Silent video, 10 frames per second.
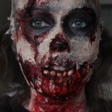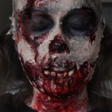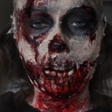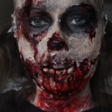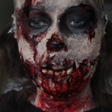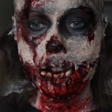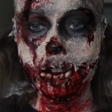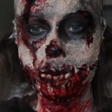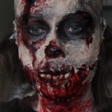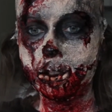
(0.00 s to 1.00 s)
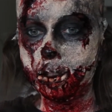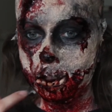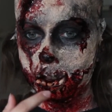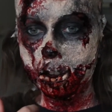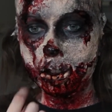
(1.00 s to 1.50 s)
like that, but
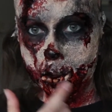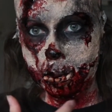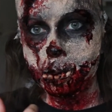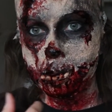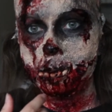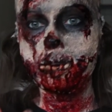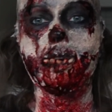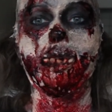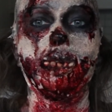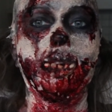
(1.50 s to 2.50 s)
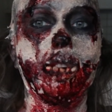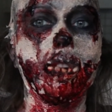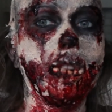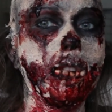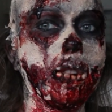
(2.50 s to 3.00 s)
this kind of
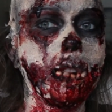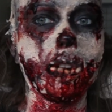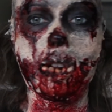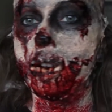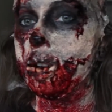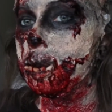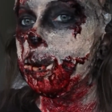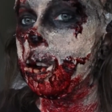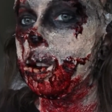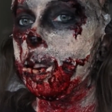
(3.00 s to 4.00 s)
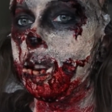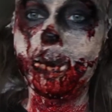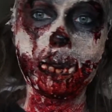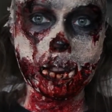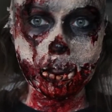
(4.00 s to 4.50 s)
teeth on my
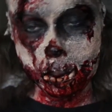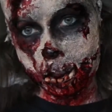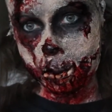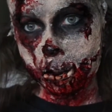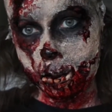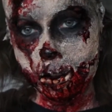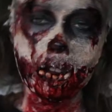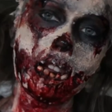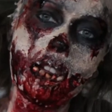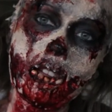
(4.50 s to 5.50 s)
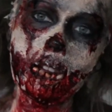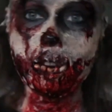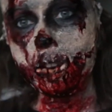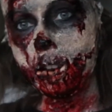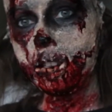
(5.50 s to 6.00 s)
lips. So
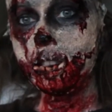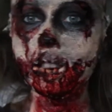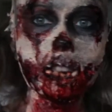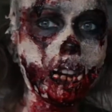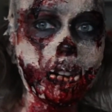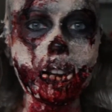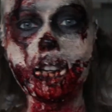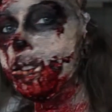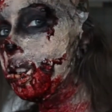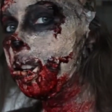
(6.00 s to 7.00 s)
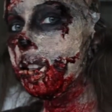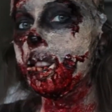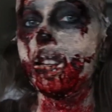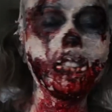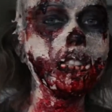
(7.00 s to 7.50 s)
if you want to see how I
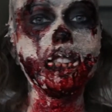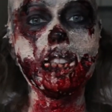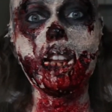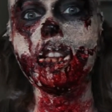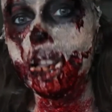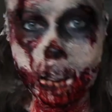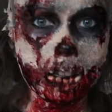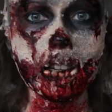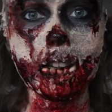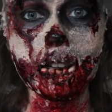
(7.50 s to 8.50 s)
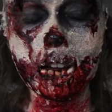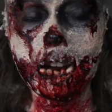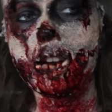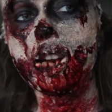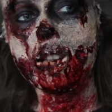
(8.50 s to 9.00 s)
created this look
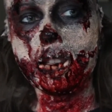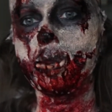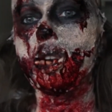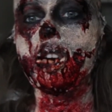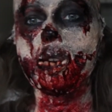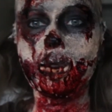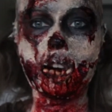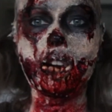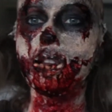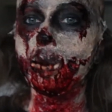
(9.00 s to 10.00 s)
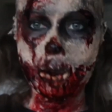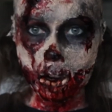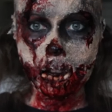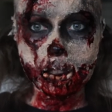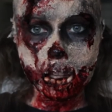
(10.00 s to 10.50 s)
inspired by The
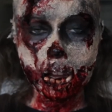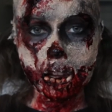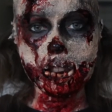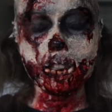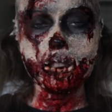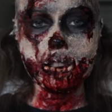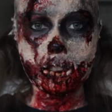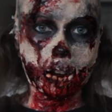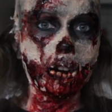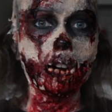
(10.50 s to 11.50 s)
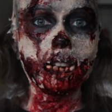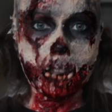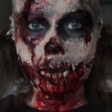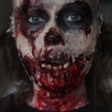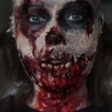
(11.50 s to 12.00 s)
Walking Dead, so
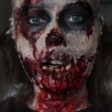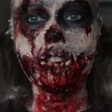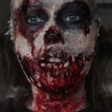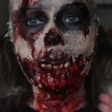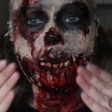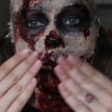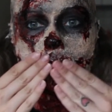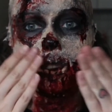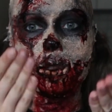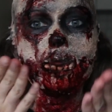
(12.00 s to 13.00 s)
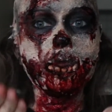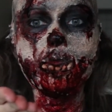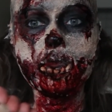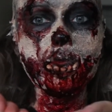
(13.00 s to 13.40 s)
keep on watching.